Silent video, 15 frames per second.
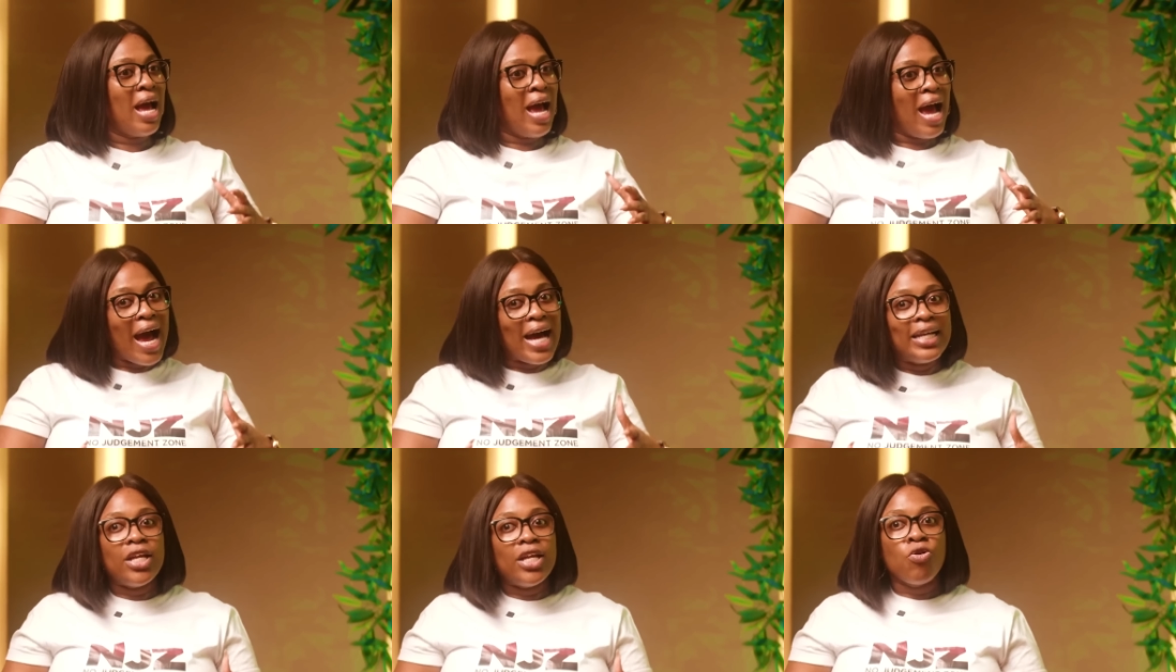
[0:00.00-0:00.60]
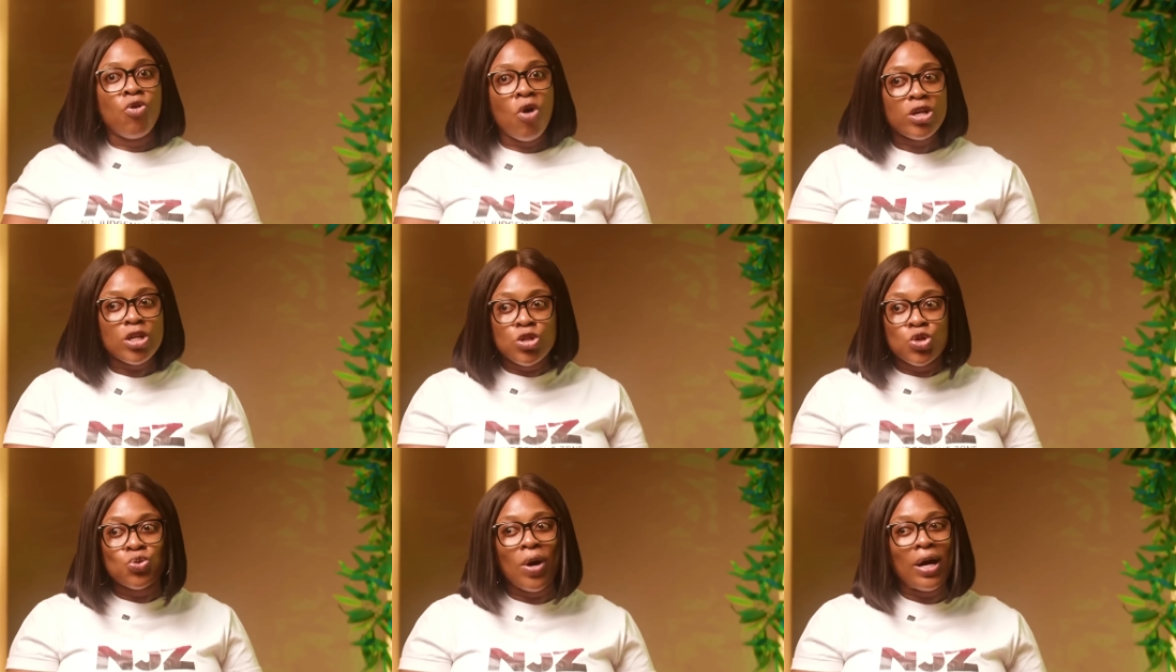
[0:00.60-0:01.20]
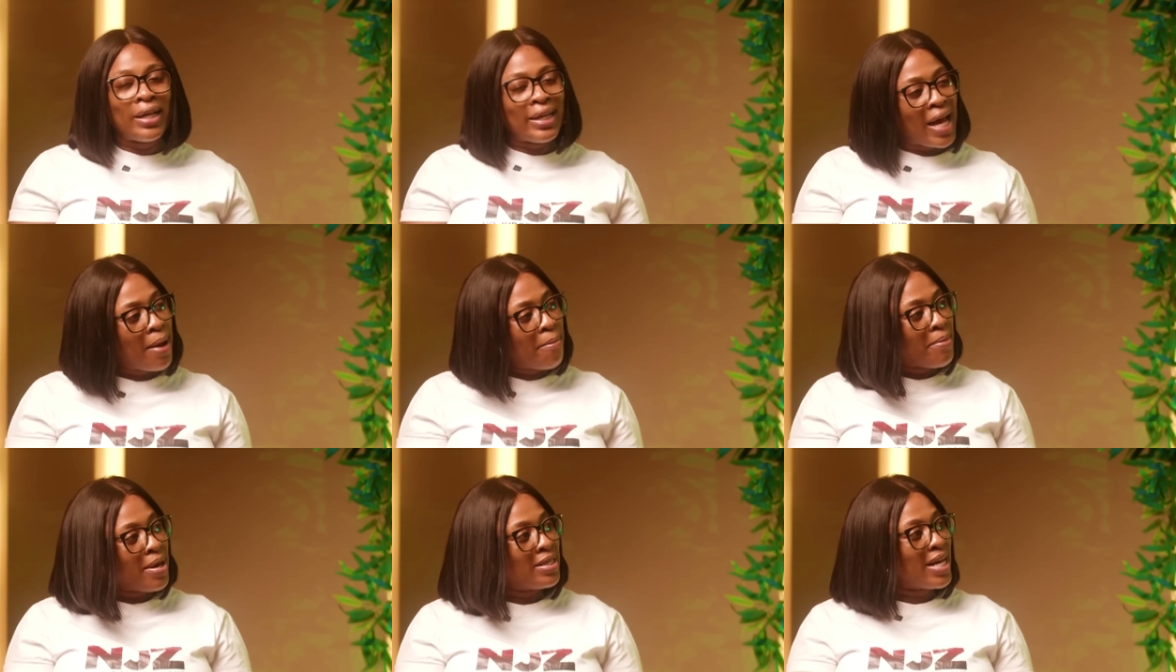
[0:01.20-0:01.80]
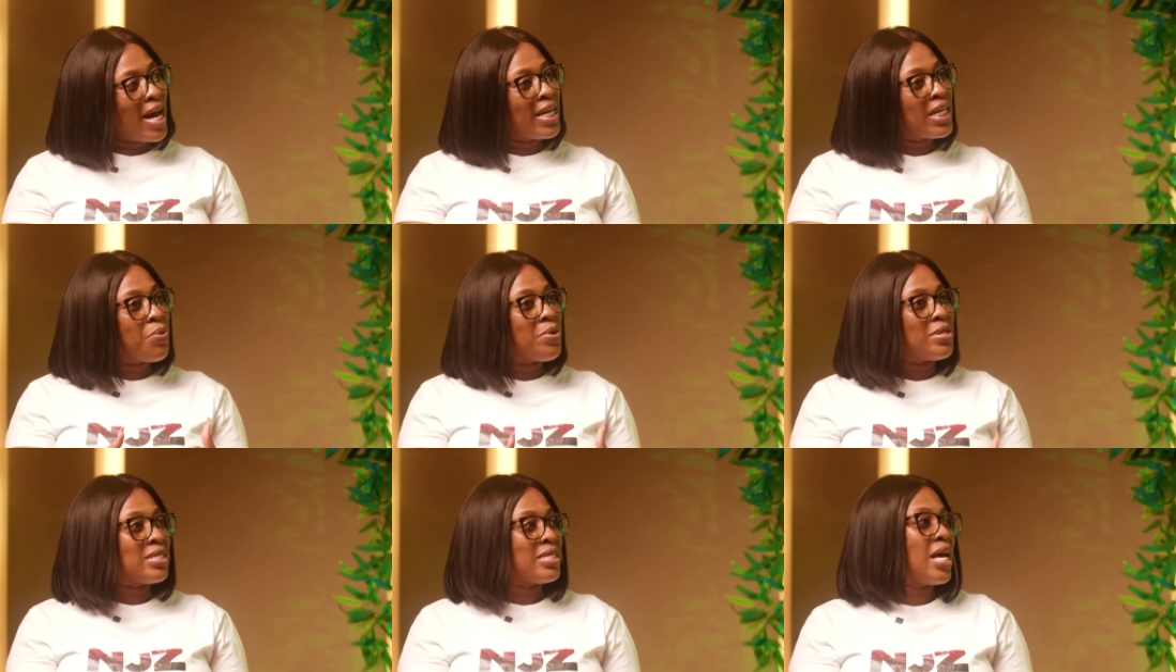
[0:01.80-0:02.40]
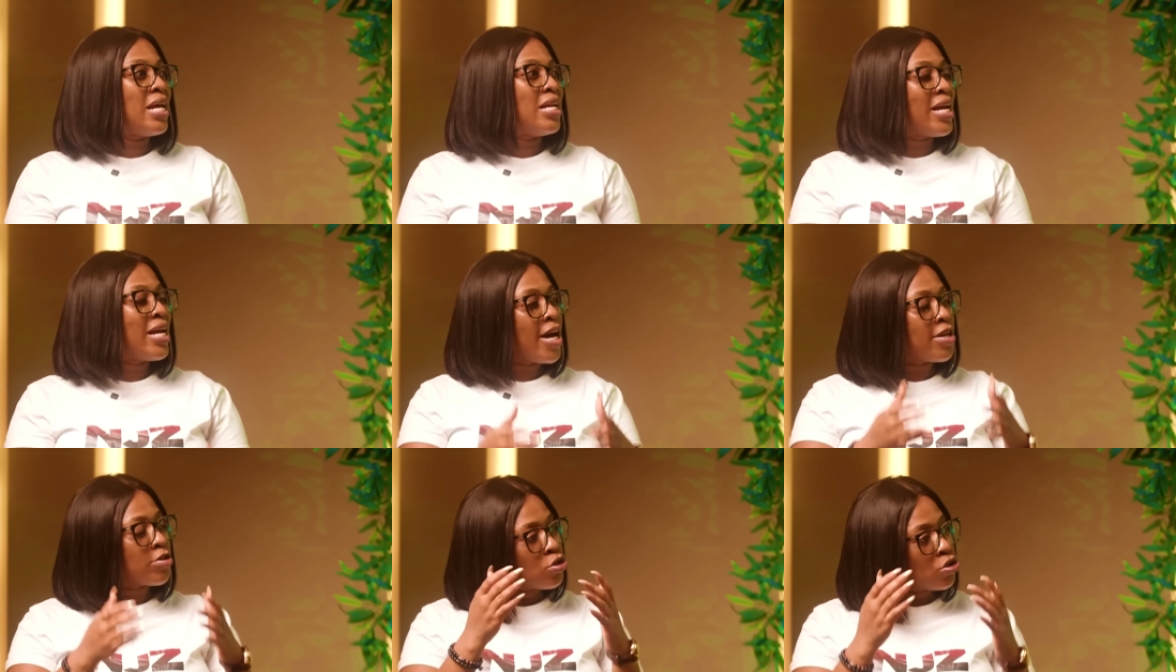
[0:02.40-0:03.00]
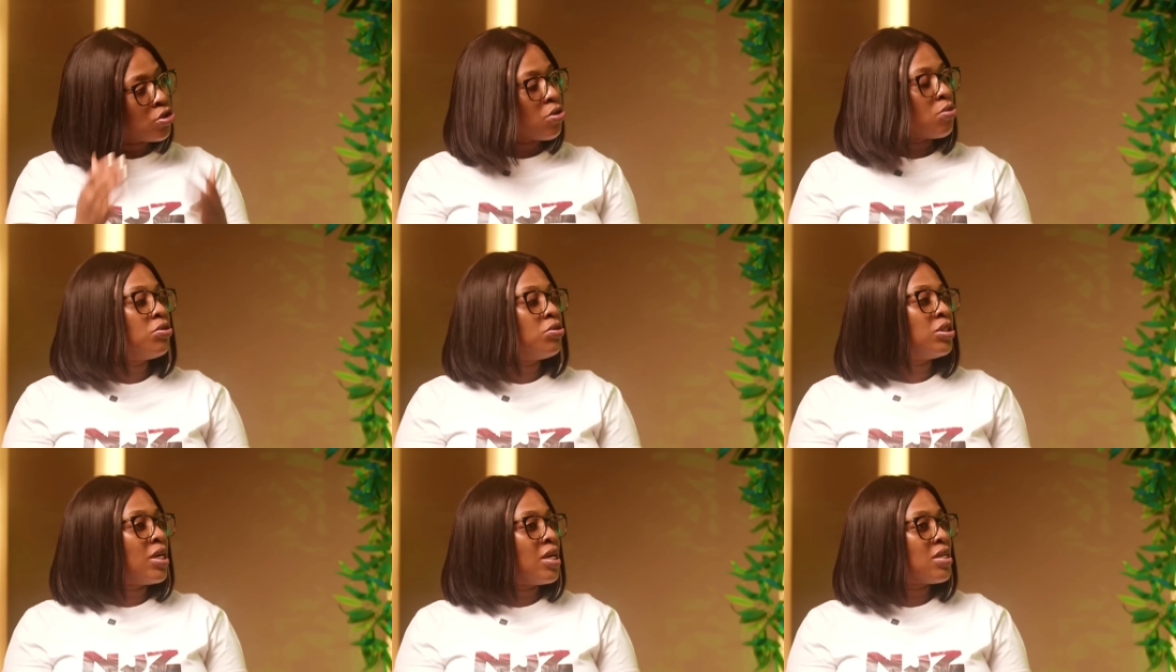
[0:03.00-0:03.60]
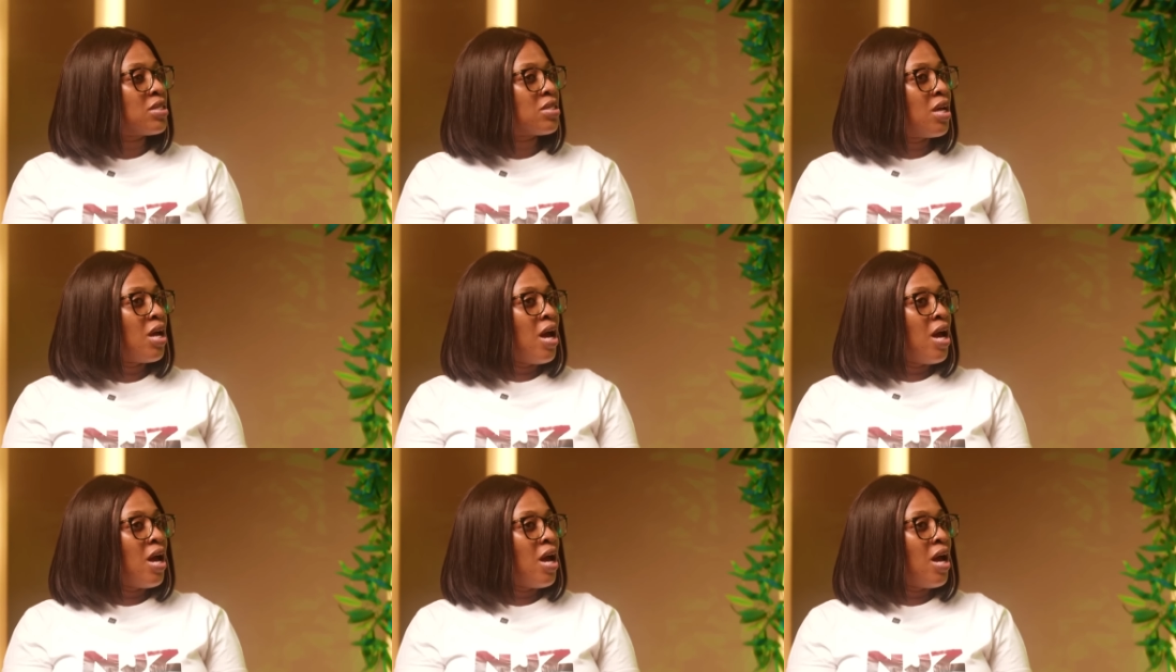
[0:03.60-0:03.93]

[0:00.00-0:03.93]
and they got into alignment and they were standing as soldiers.